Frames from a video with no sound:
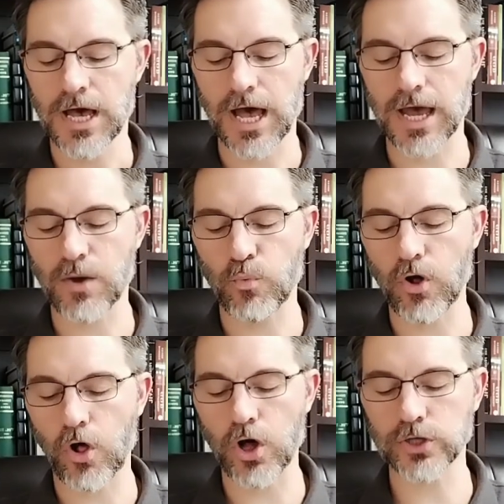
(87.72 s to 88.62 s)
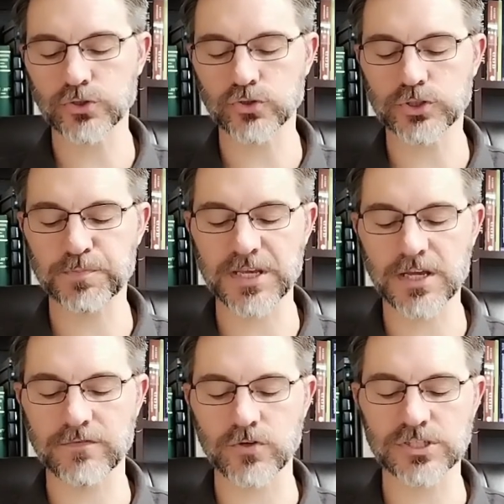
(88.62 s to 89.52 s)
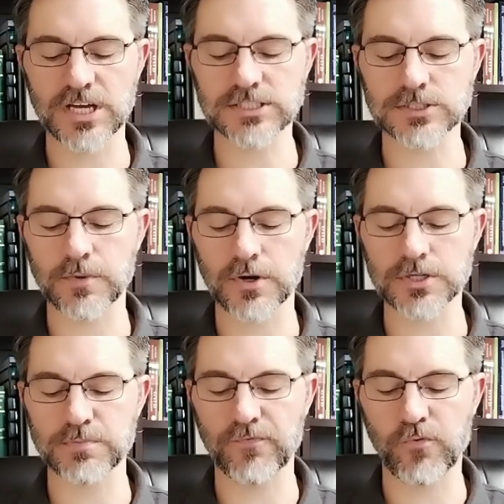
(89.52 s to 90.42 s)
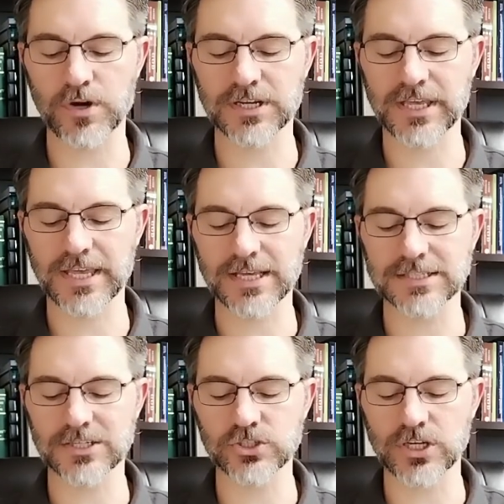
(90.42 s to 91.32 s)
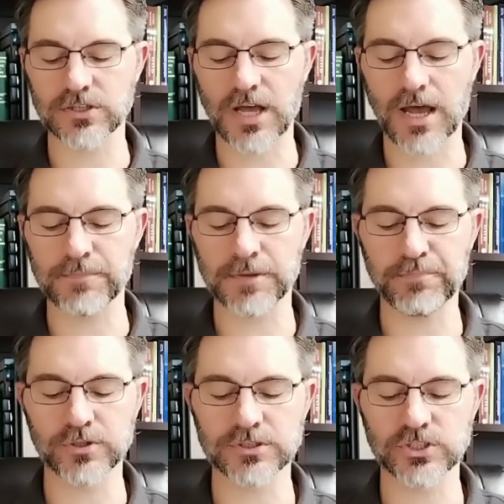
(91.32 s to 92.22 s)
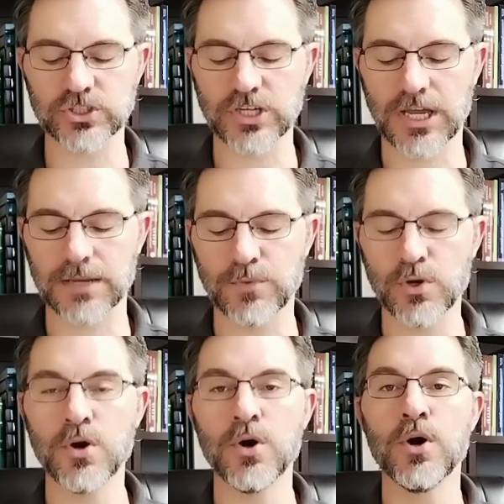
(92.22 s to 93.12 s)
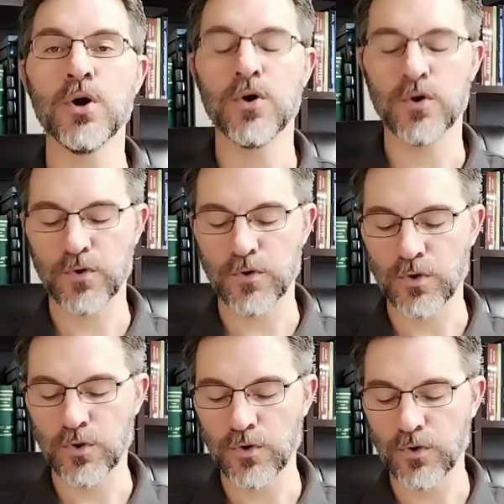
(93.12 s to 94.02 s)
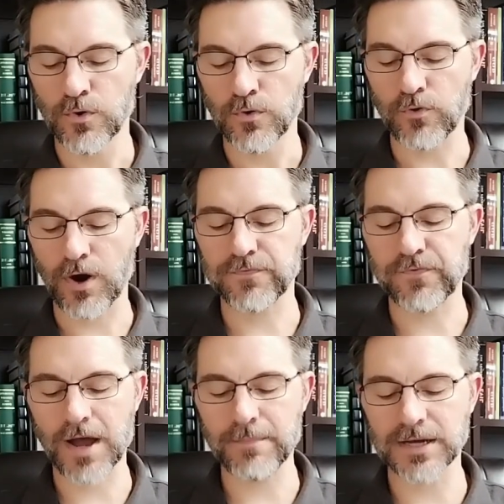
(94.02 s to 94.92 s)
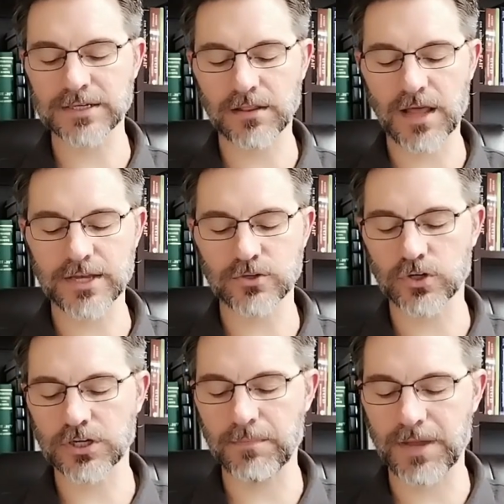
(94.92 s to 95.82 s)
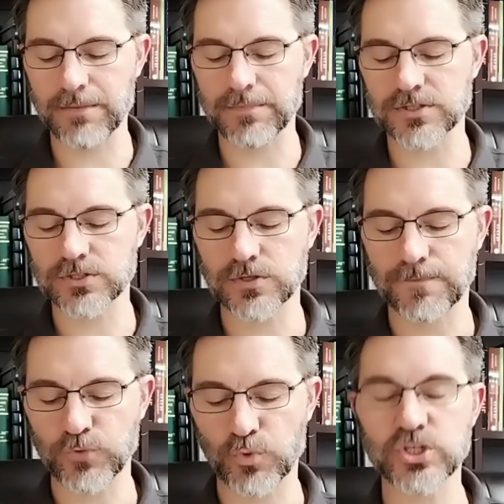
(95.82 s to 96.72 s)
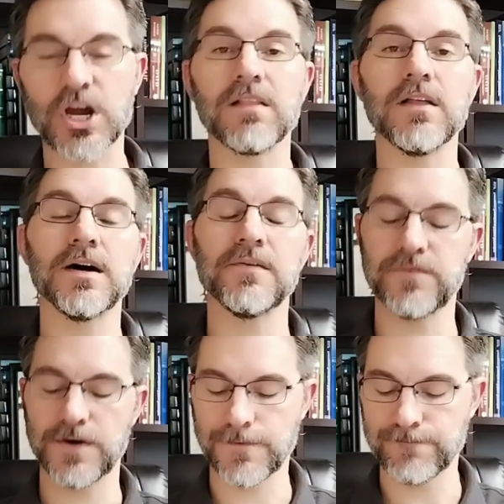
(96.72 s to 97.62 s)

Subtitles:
I will also speak of your testimonies before kings and shall not be put to shame. For I find my delight in your commandments, which I love.